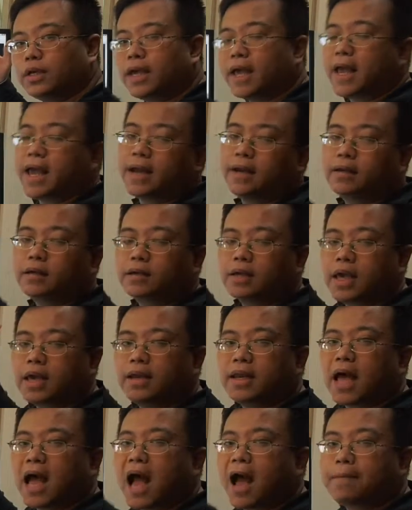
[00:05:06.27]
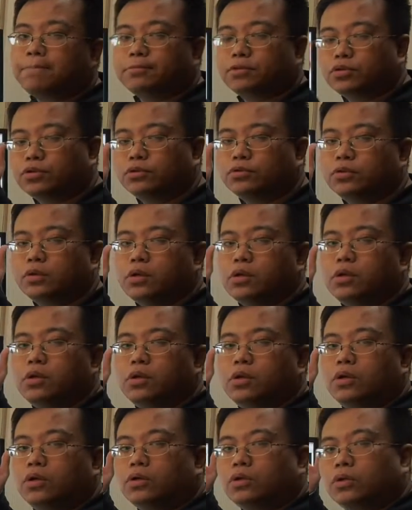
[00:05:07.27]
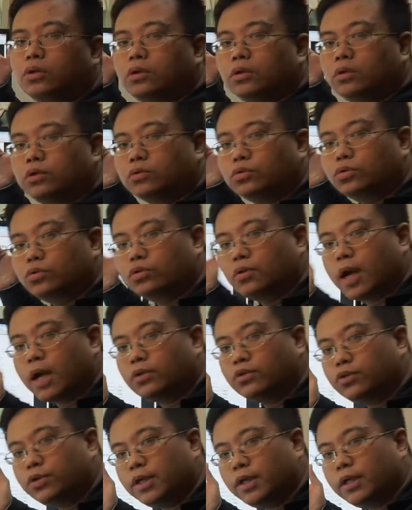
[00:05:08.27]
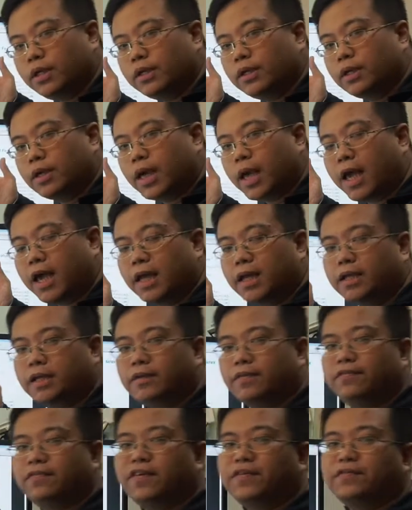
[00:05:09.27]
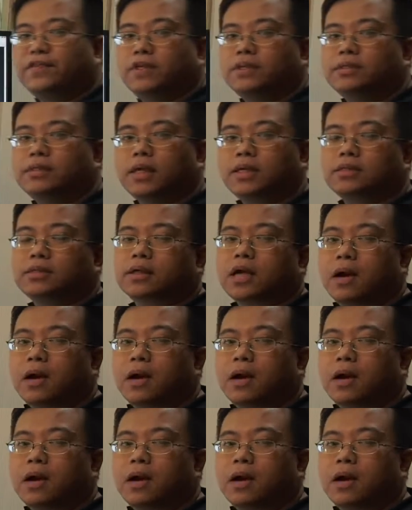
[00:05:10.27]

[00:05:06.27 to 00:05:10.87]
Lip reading: and can up to 256